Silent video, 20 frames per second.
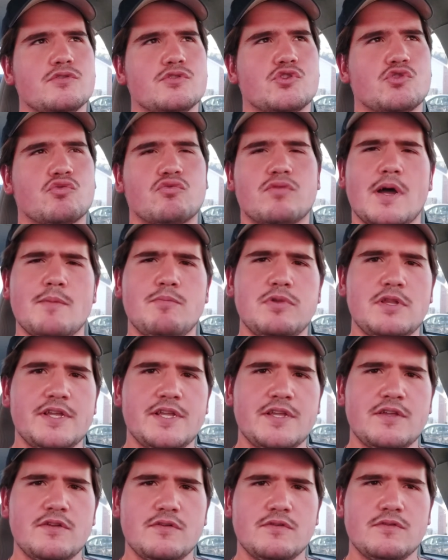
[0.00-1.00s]

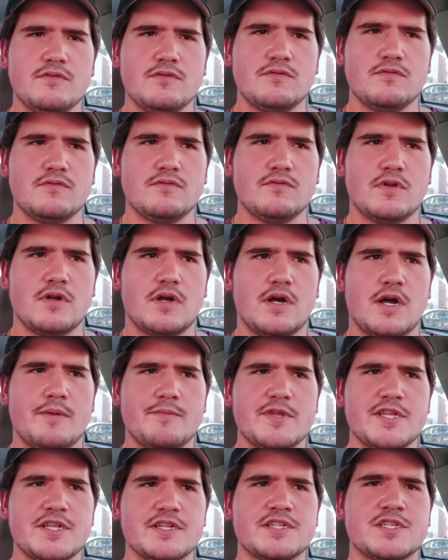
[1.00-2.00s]
troubling.
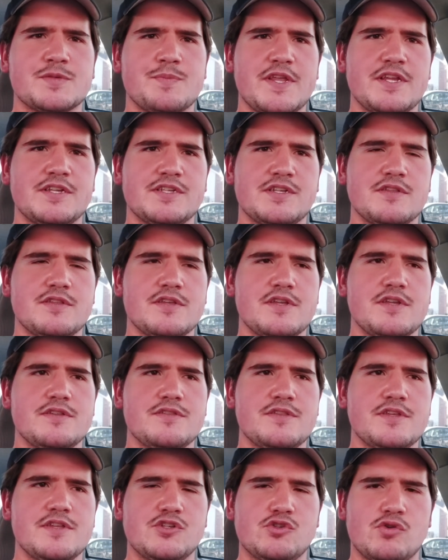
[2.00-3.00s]
It speaks to
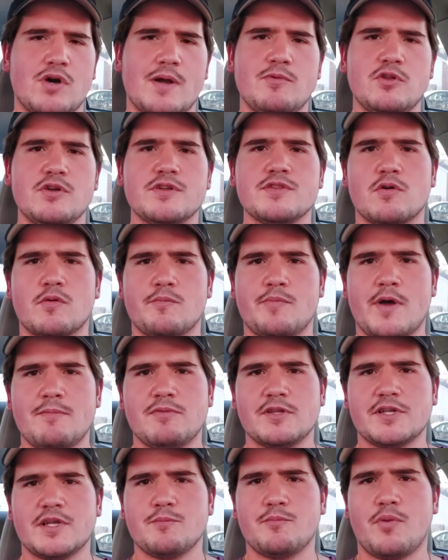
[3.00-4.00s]
the trouble in the
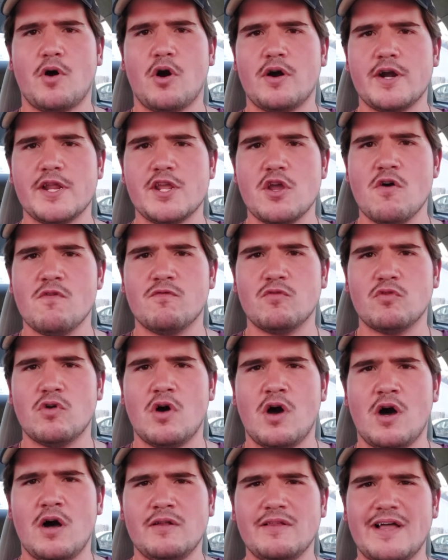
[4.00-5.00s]
Republican Party
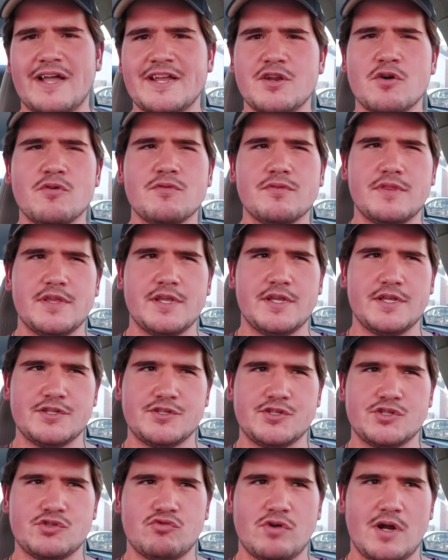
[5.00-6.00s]
overall. I don't think
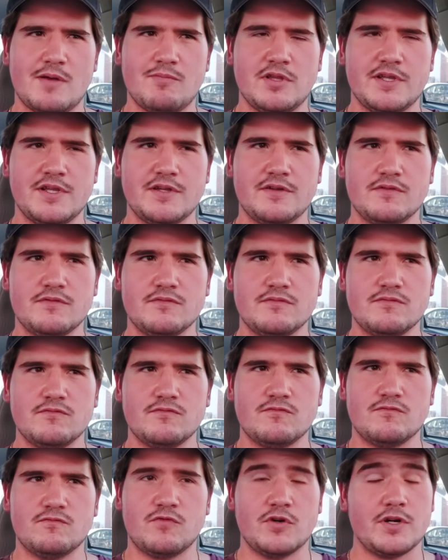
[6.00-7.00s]
it's troubling
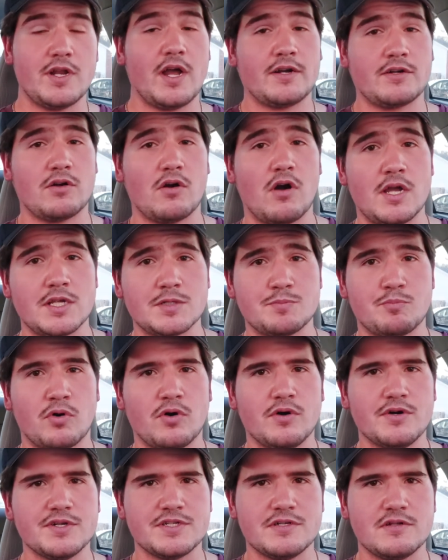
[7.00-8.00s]
for Dr. Oz
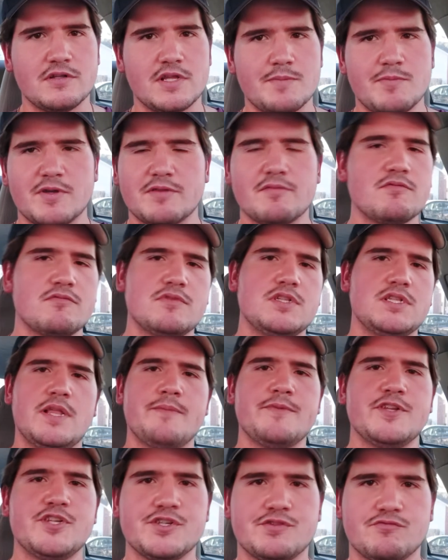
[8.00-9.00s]
personally, but
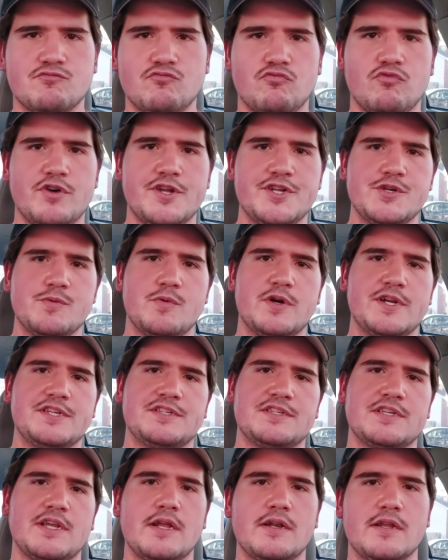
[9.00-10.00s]
let me just read you what he
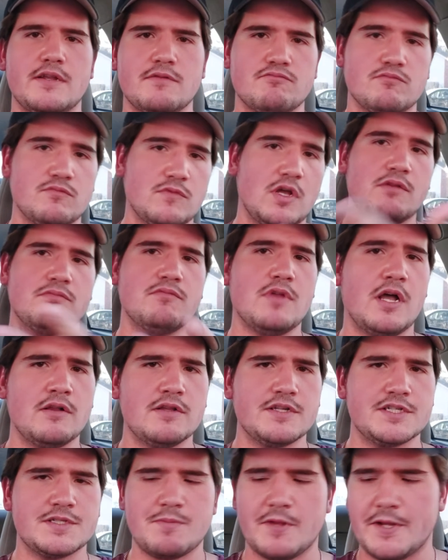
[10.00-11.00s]
said, and
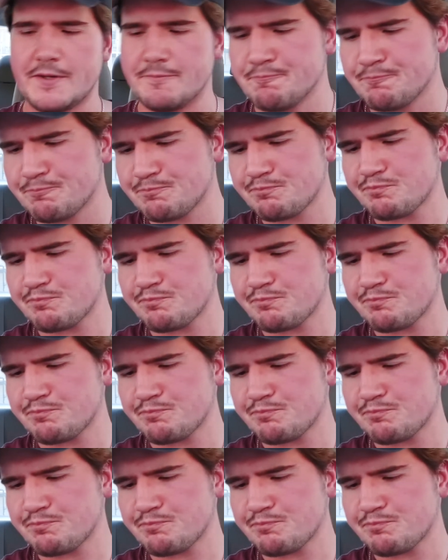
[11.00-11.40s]
I'll explain.